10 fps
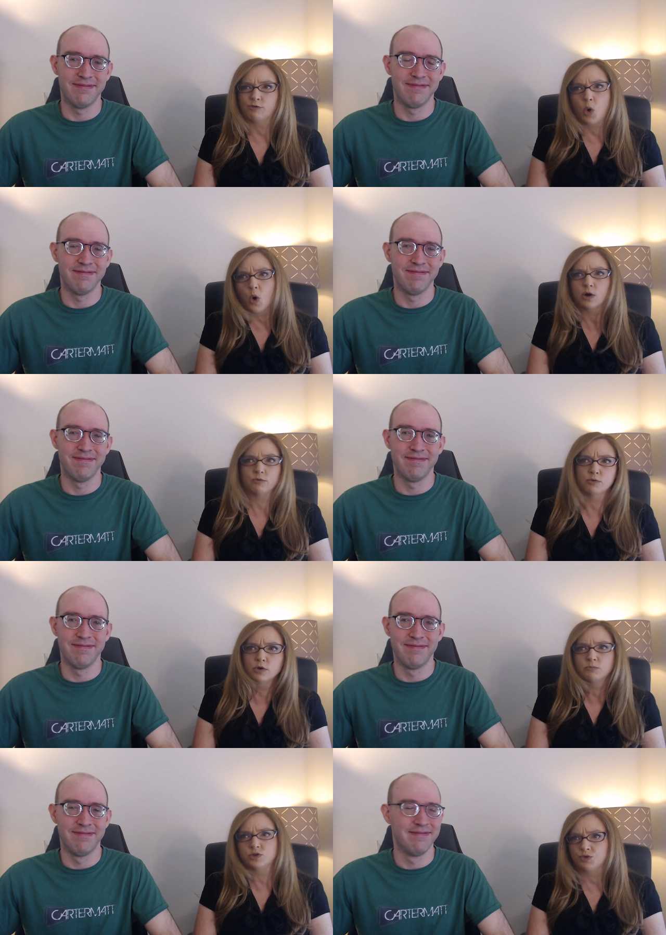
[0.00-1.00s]

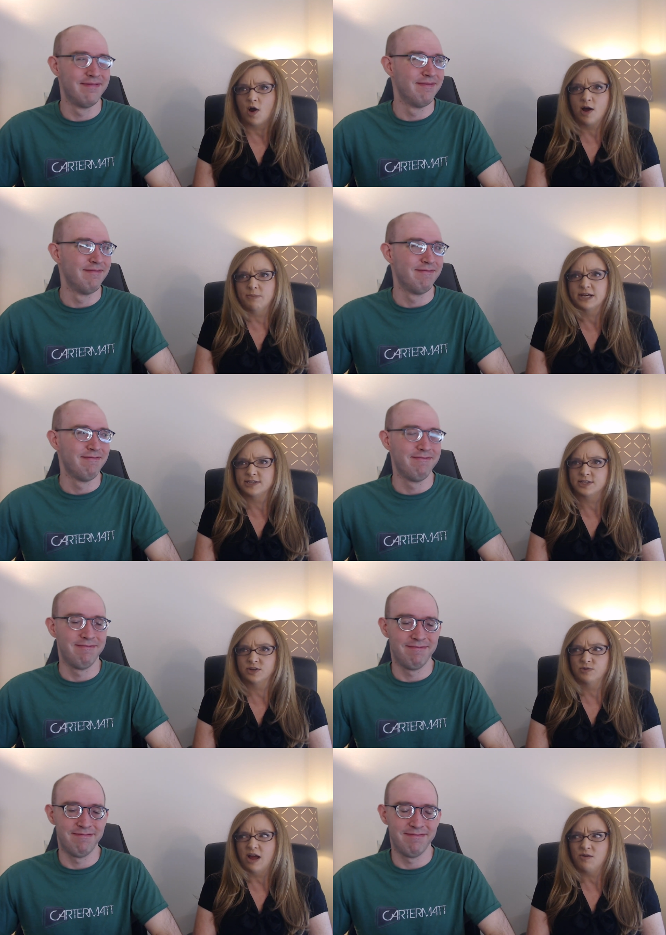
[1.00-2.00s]
Speaker 1: courtroom dramas,
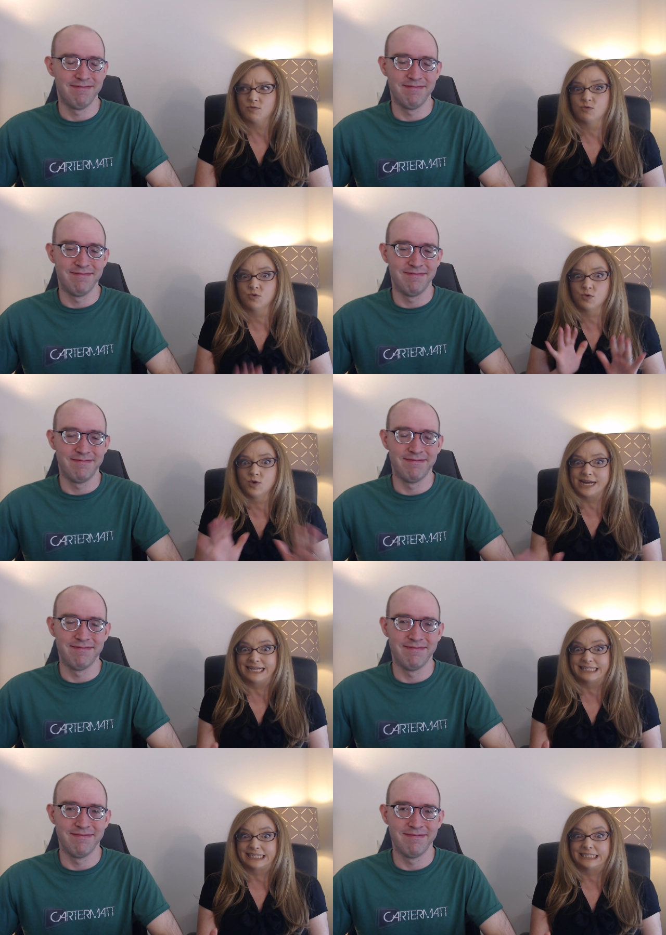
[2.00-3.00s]
they're not
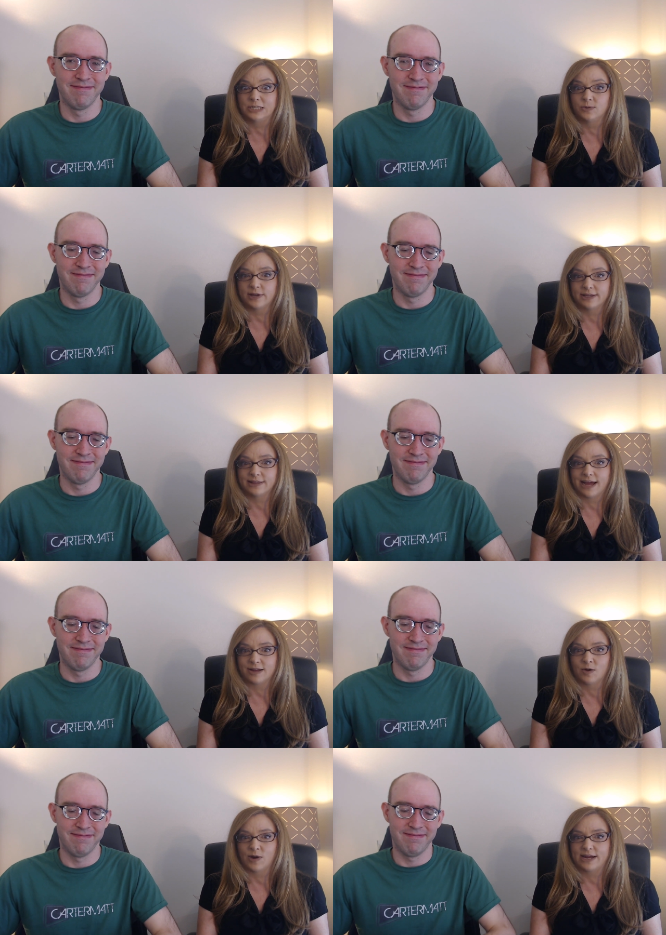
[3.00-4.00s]
really doing
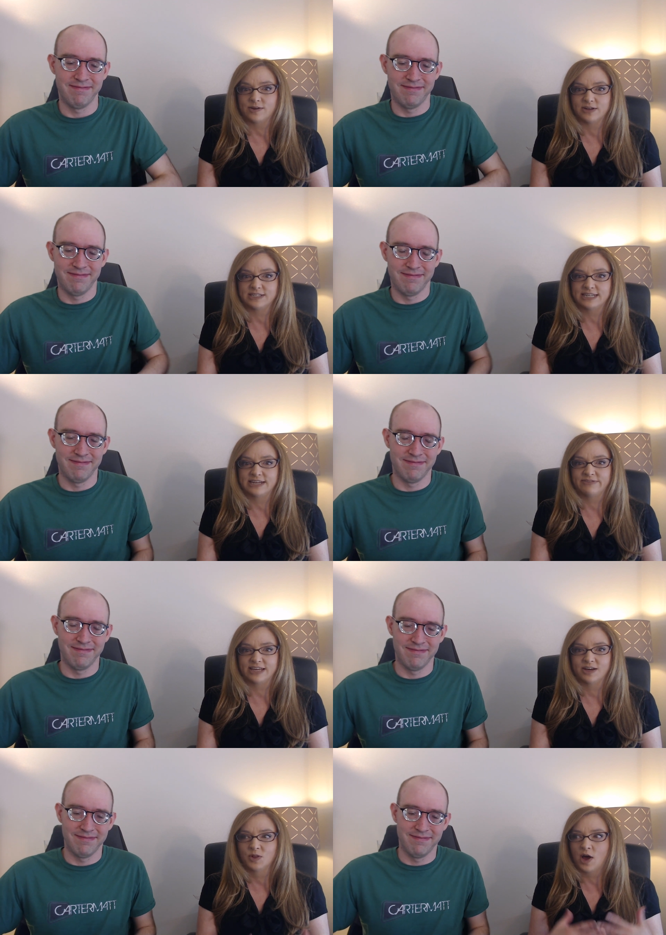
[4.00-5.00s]
that great on
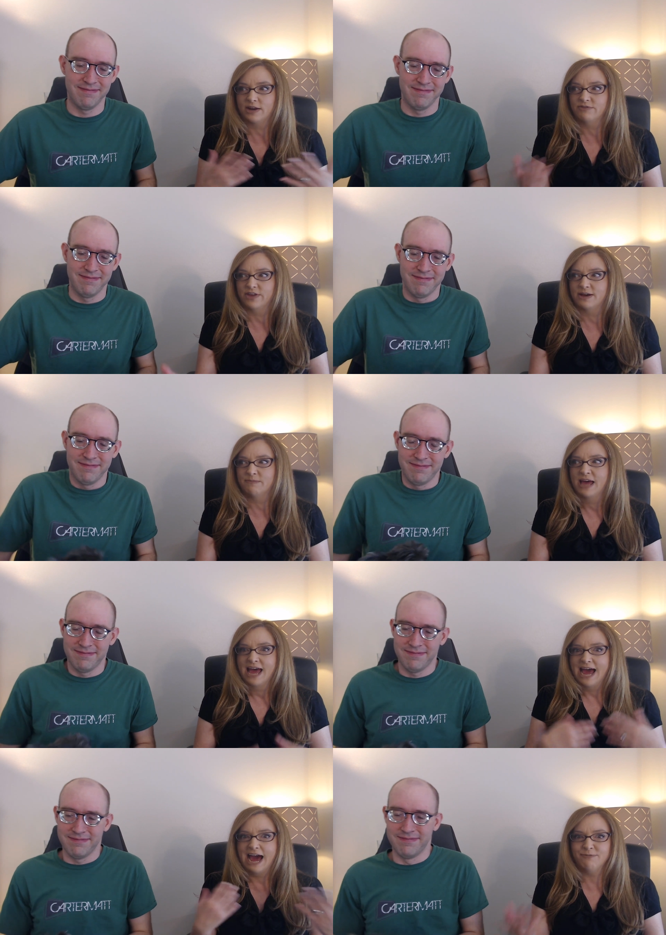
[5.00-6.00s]
TV. A lot of them
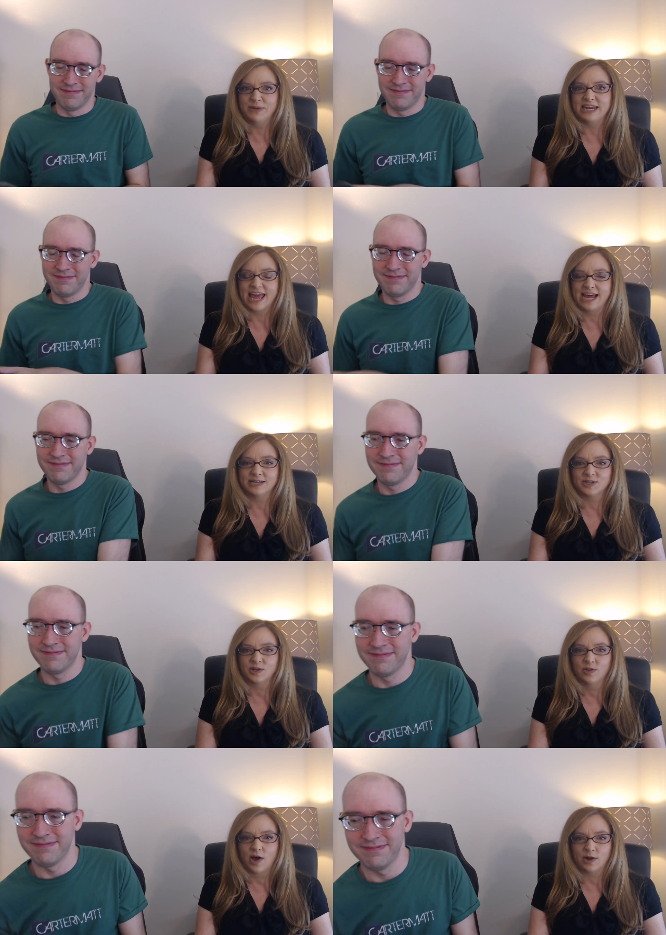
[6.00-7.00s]
have been canceled
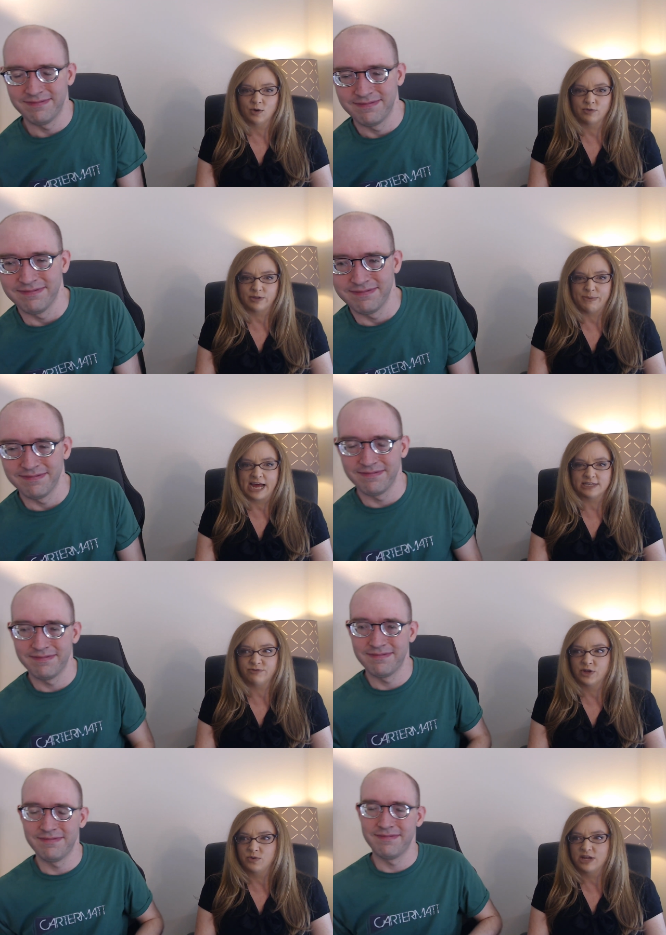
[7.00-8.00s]
a lot over the past
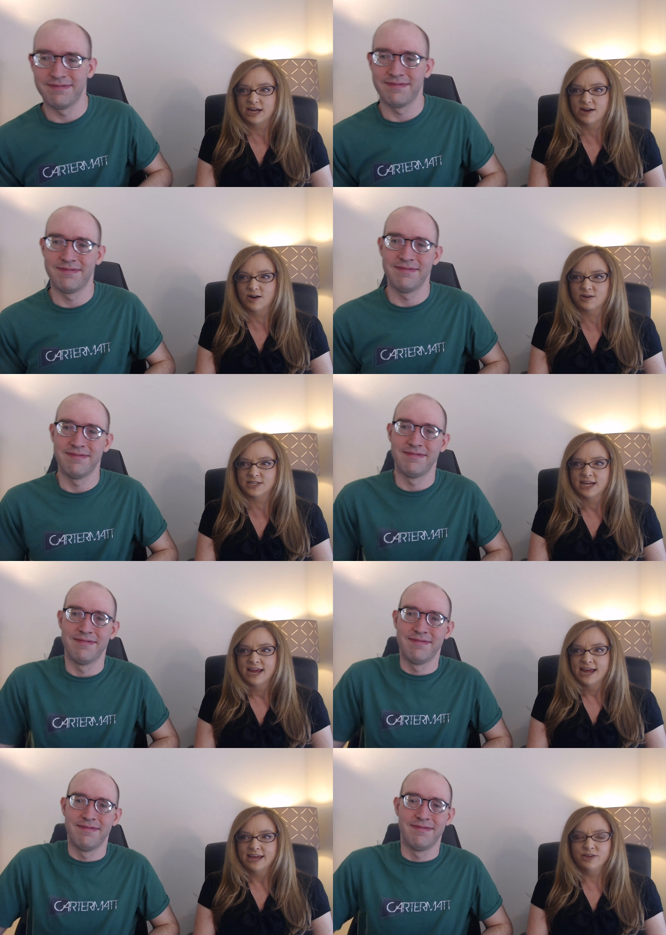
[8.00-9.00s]
few years.
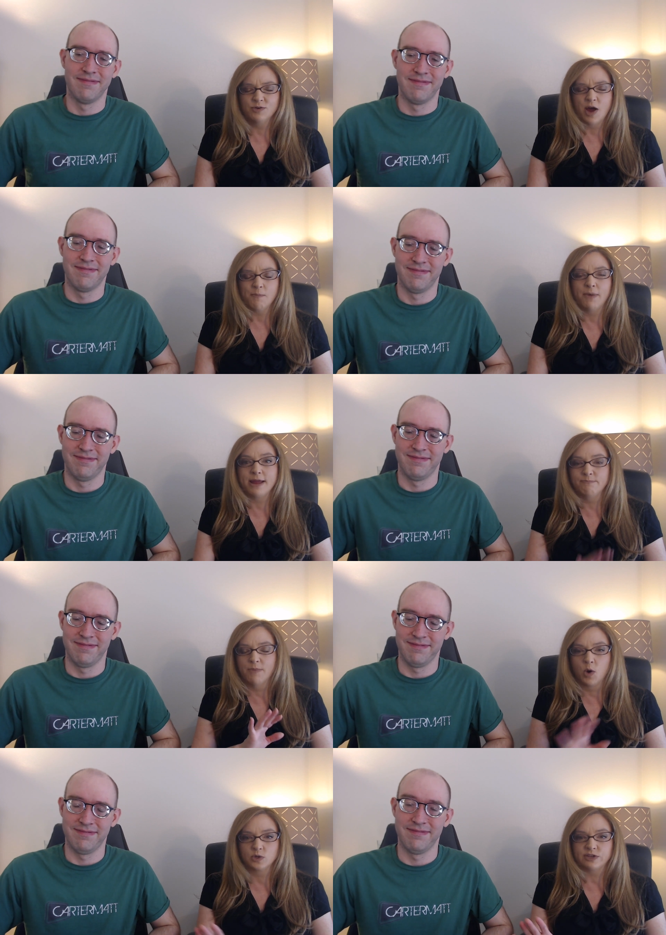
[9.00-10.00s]
They're not my
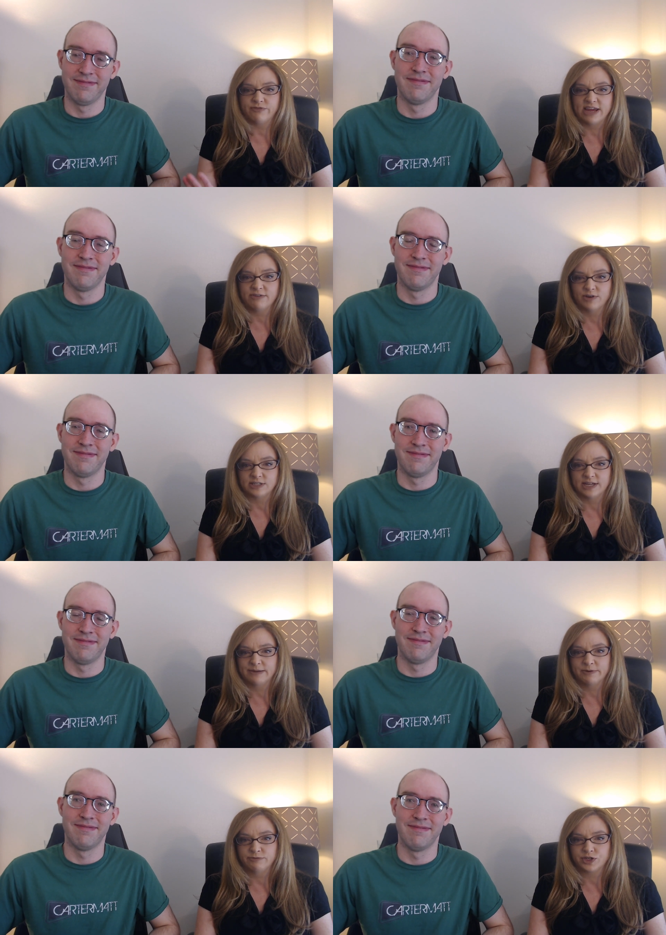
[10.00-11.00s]
most favorite
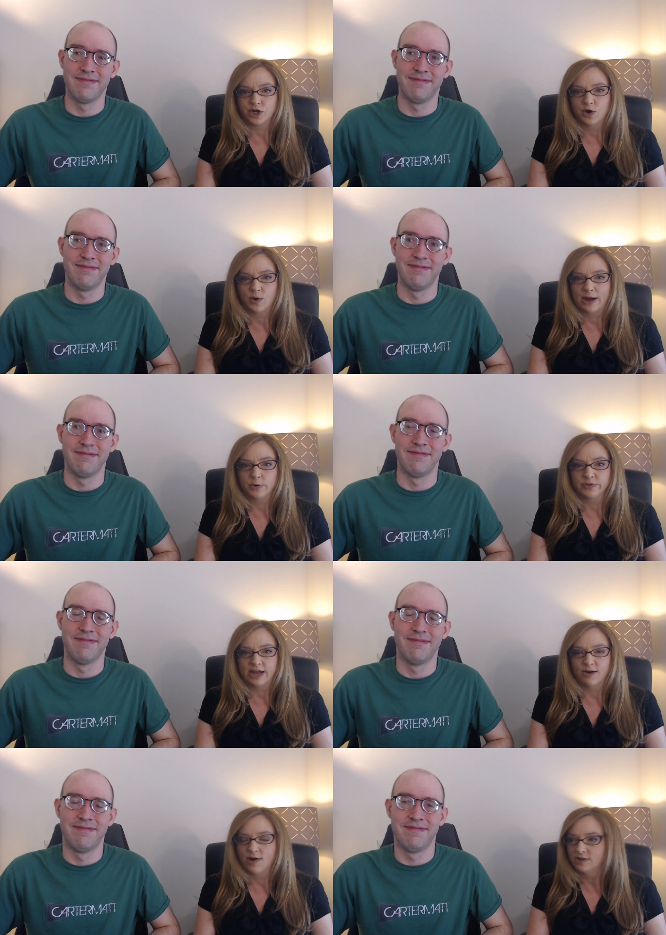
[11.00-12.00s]
type of show out
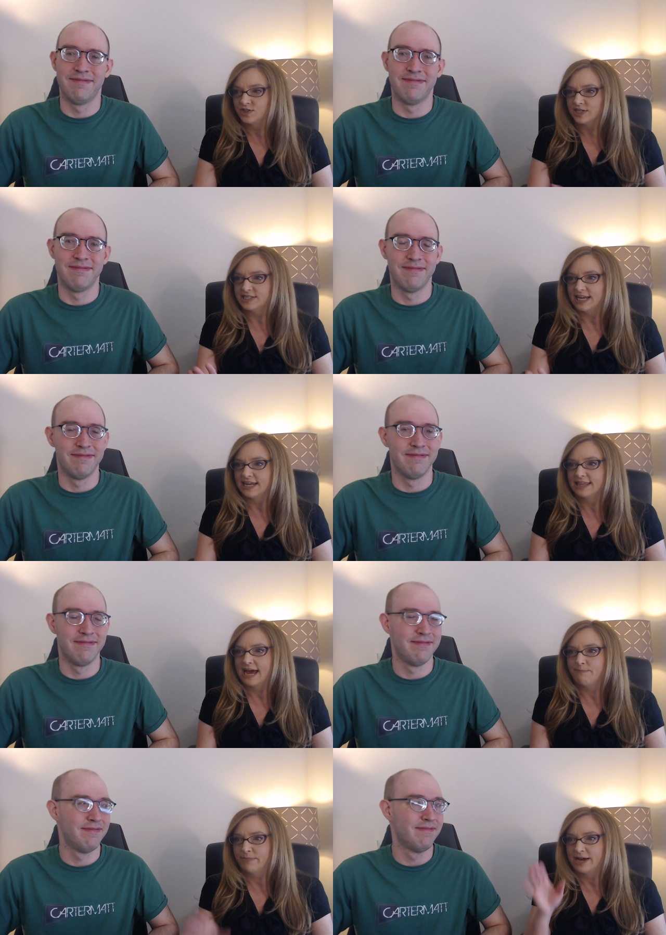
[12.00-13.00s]
there, I'll just say
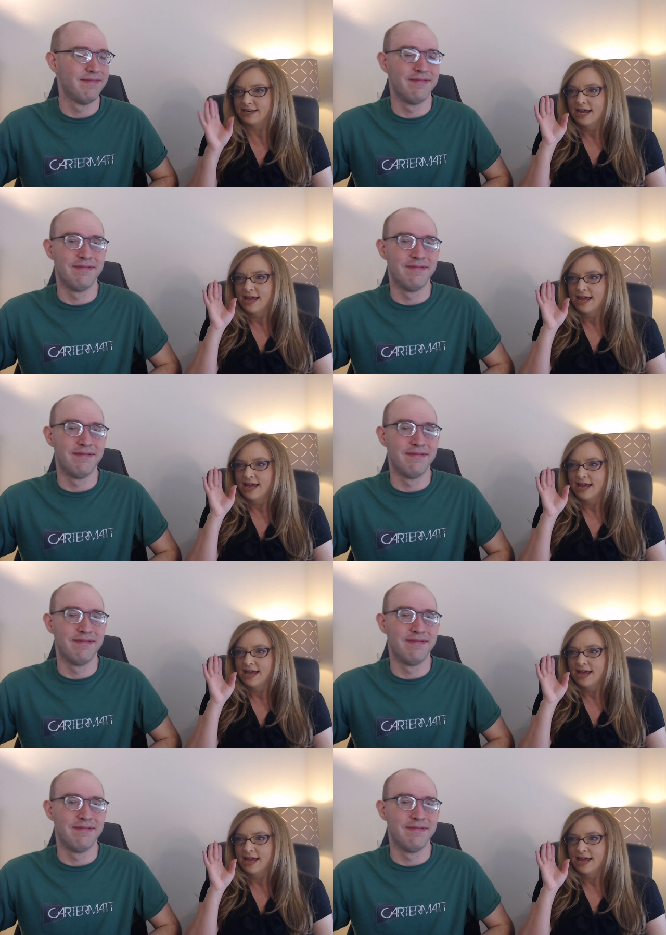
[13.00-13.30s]
that, but